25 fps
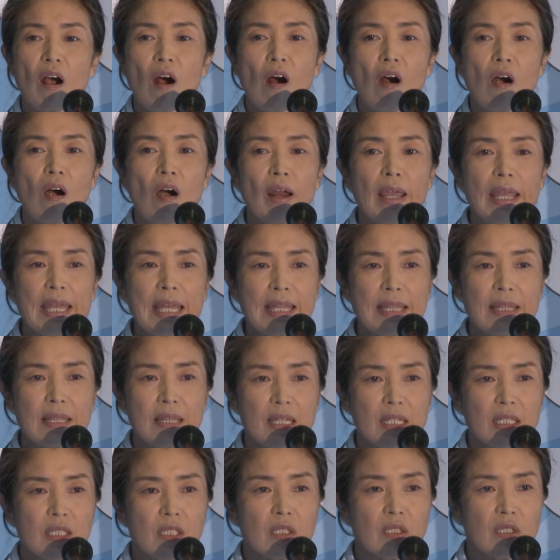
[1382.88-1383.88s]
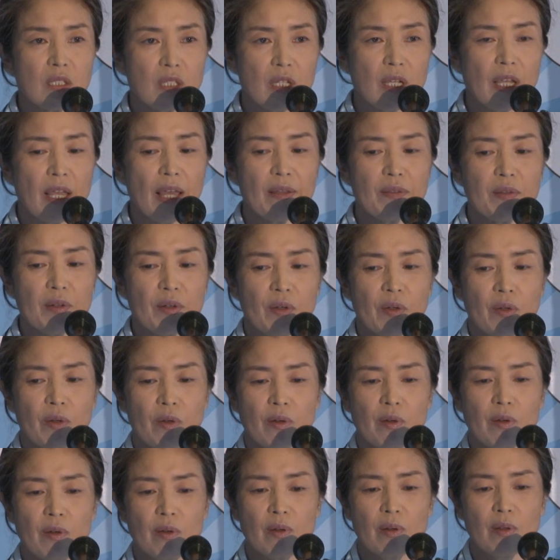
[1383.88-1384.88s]
are in this together.
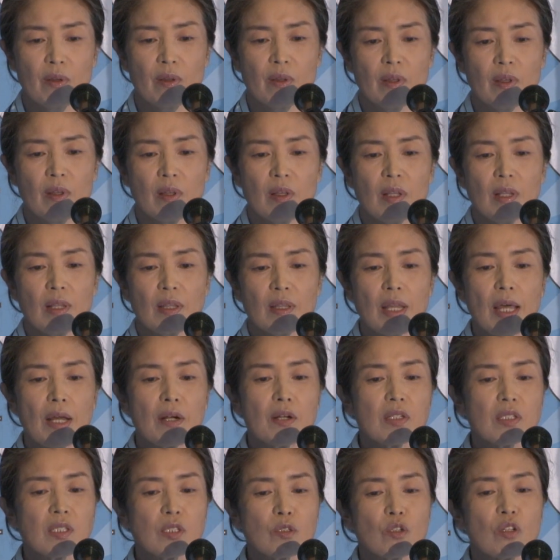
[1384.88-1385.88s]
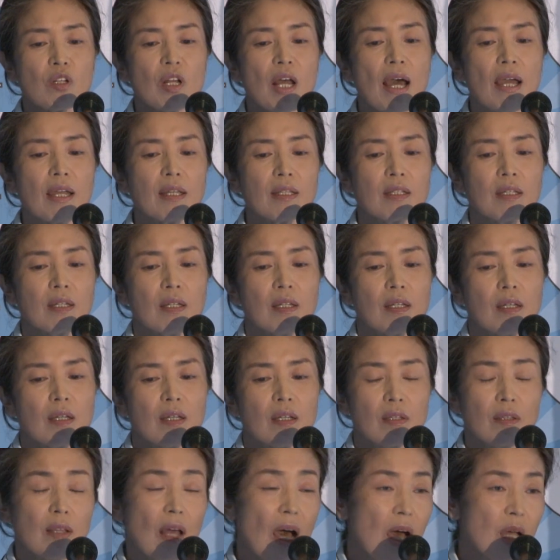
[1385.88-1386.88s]
Let us unite
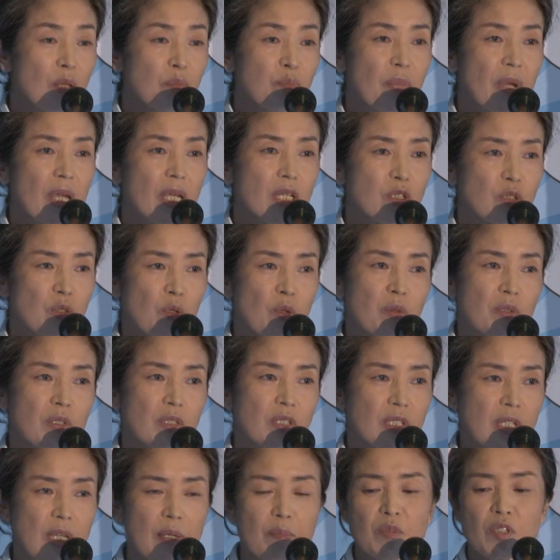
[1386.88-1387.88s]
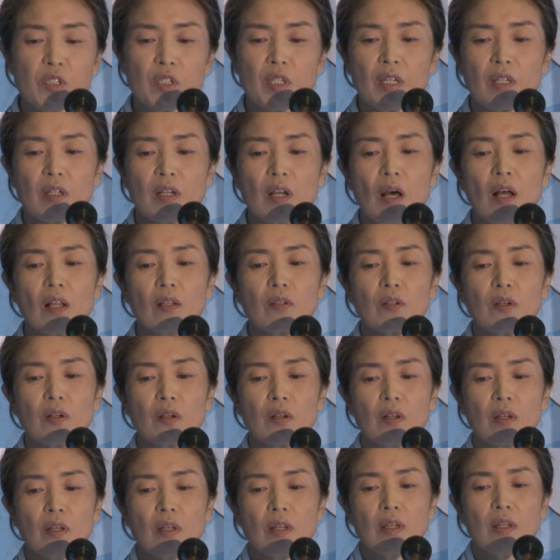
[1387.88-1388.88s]
not based on the same skin
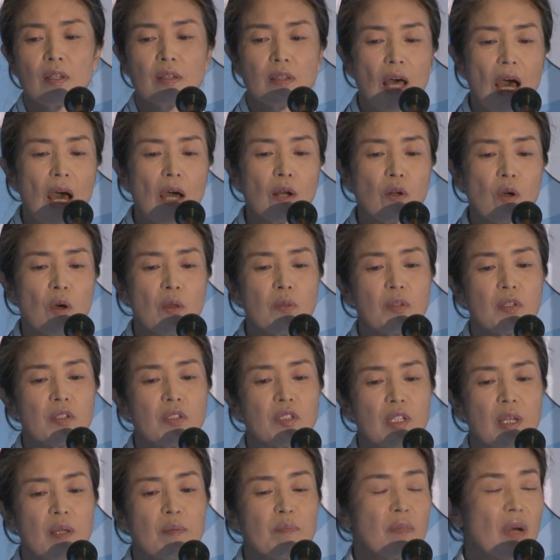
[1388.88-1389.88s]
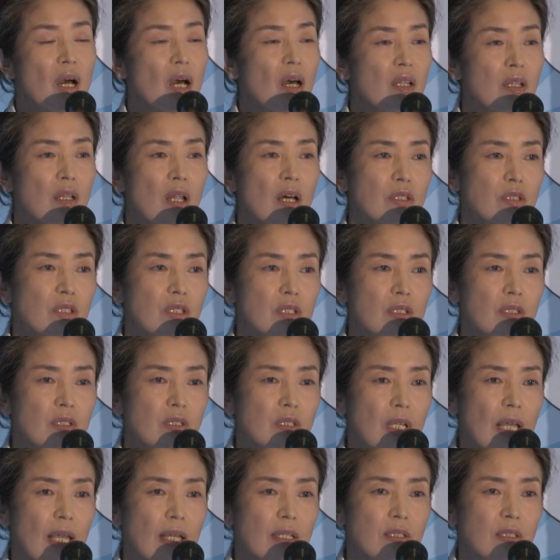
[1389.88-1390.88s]
color, not on the same biological
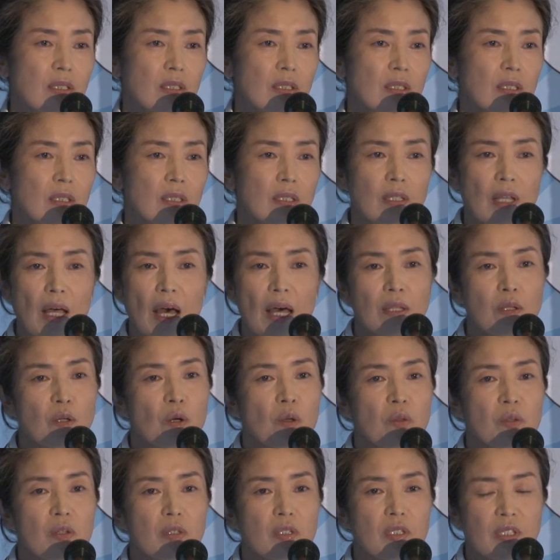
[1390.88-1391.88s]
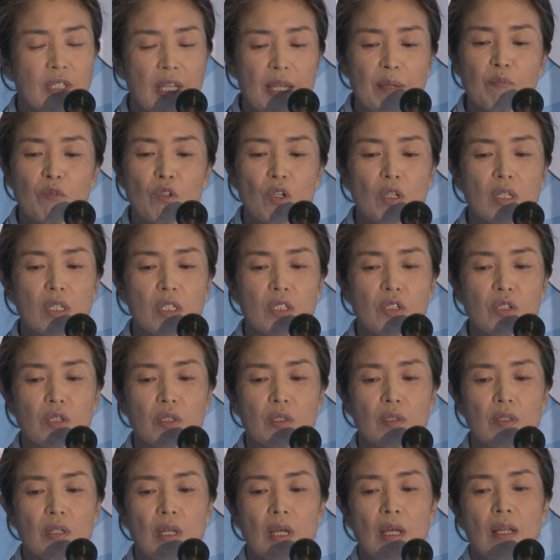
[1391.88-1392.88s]
sex, not on the same
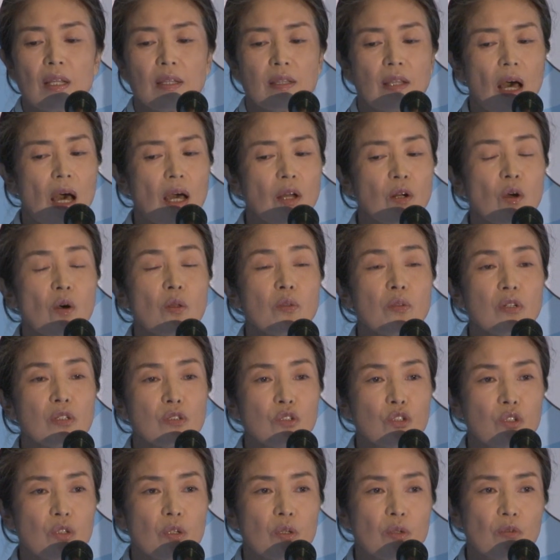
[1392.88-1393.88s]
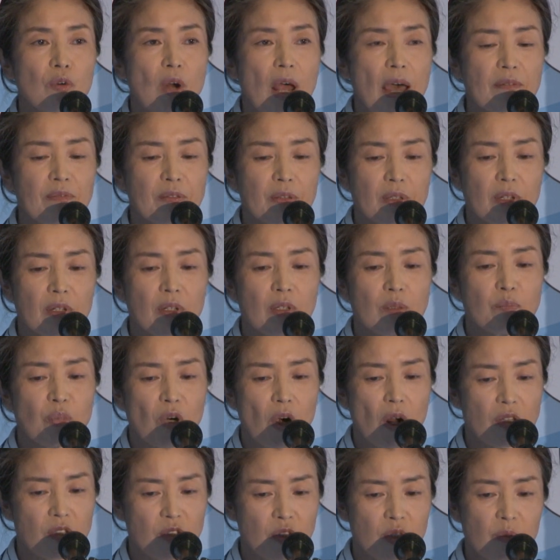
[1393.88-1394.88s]
religion, not on the geographical
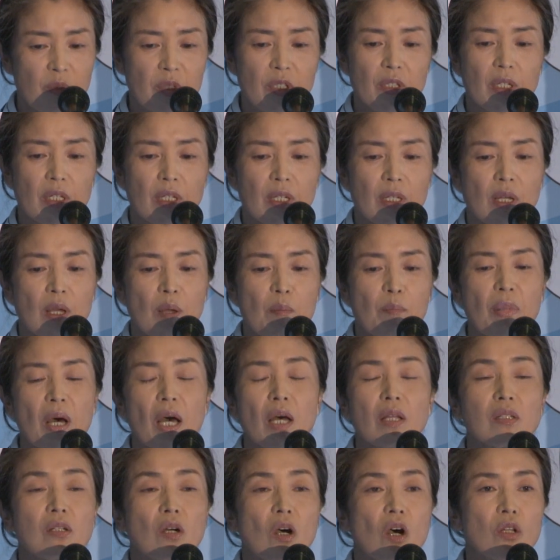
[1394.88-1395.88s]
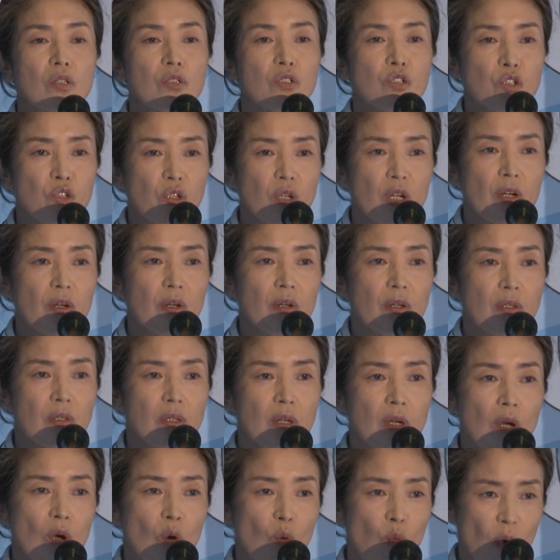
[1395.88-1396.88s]
proximity, but on
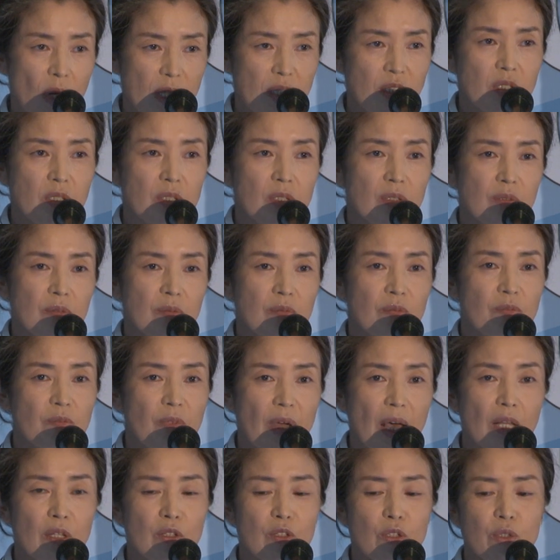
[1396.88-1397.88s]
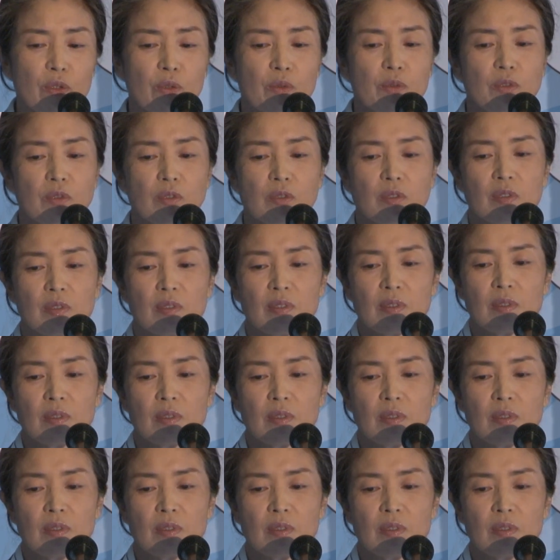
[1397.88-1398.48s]
shared Western values.